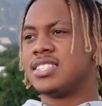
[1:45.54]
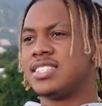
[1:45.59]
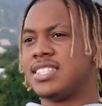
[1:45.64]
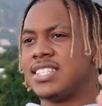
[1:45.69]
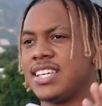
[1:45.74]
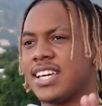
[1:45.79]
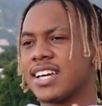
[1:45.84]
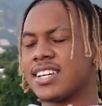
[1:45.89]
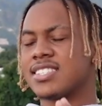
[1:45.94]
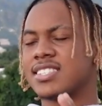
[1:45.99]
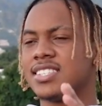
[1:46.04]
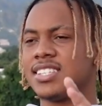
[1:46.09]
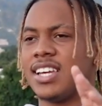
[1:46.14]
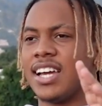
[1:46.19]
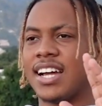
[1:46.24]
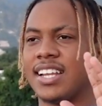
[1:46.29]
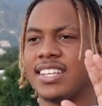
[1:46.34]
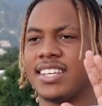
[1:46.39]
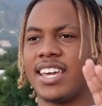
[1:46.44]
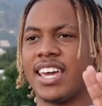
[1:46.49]
CXC
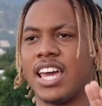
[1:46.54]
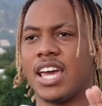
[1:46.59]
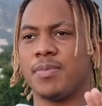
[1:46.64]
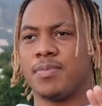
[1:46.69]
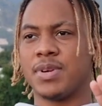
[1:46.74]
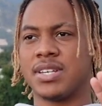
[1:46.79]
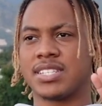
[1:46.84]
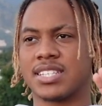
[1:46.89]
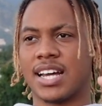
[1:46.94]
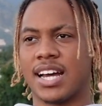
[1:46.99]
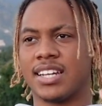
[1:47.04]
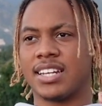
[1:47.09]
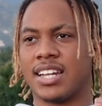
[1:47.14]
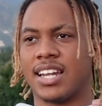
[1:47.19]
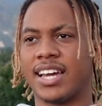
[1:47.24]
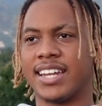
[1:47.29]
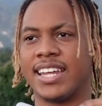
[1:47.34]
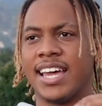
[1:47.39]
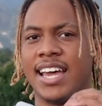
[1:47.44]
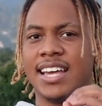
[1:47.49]
and CAPE is kind of
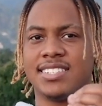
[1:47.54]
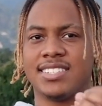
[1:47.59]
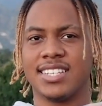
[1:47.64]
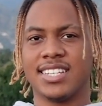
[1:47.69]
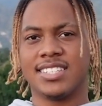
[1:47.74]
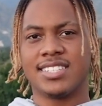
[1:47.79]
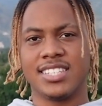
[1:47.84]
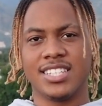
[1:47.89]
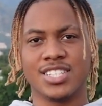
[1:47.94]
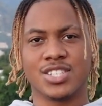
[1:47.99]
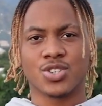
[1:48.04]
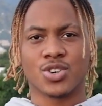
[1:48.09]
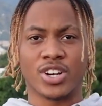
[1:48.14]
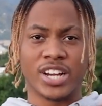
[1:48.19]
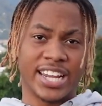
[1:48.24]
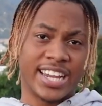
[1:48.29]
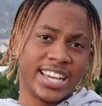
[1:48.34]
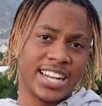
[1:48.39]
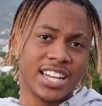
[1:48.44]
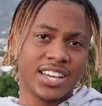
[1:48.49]
like the SATs
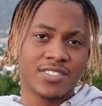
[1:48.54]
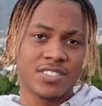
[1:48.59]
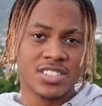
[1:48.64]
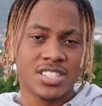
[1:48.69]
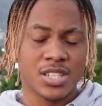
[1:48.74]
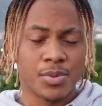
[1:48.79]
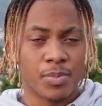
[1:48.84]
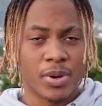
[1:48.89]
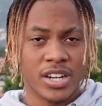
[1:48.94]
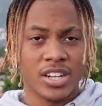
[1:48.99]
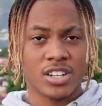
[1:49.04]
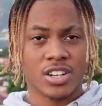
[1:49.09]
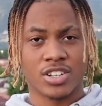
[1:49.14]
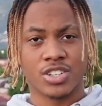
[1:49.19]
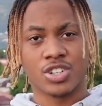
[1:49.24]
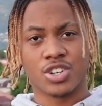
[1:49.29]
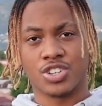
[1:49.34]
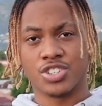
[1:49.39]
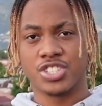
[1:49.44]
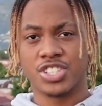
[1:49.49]
or A levels depending on
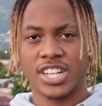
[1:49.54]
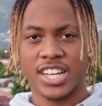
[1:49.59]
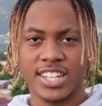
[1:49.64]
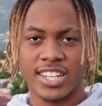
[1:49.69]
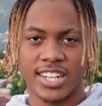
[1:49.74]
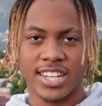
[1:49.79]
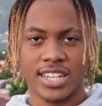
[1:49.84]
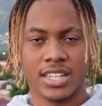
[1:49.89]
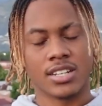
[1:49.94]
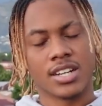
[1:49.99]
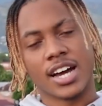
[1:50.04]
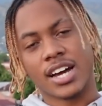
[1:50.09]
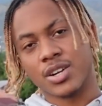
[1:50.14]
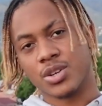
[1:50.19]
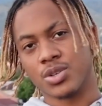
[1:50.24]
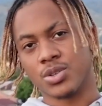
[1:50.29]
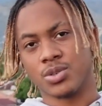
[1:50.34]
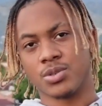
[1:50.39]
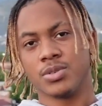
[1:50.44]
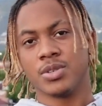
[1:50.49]
the country that you're in. I
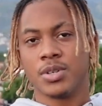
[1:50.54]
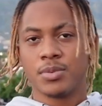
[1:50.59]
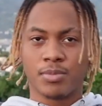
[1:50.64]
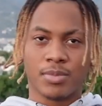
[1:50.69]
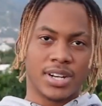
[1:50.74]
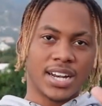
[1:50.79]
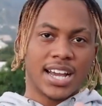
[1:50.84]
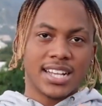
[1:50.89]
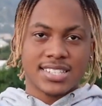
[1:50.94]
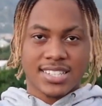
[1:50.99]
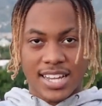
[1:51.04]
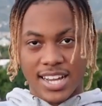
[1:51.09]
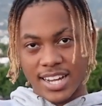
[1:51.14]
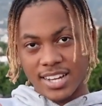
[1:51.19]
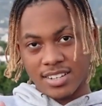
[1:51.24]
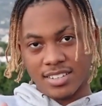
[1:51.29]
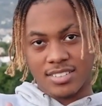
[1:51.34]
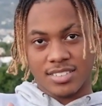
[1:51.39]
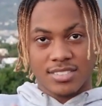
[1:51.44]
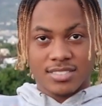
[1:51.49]
don't know, but that's
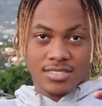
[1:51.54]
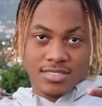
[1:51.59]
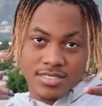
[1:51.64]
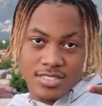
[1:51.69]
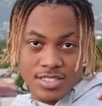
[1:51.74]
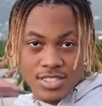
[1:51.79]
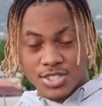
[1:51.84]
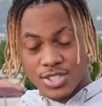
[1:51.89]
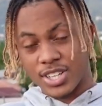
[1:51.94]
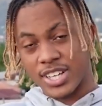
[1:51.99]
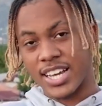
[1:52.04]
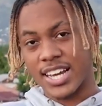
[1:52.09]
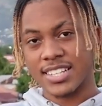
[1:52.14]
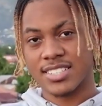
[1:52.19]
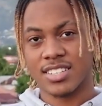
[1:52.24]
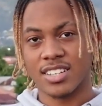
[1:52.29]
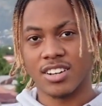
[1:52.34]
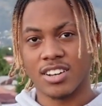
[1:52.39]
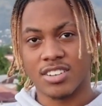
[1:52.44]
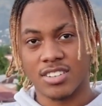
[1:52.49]
kind of so you
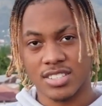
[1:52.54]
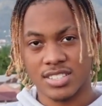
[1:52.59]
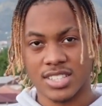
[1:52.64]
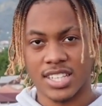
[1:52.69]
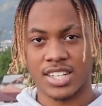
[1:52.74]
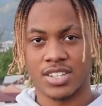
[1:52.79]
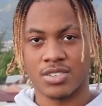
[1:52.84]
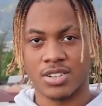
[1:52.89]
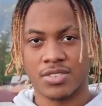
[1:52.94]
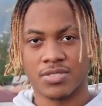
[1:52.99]
guys can understand the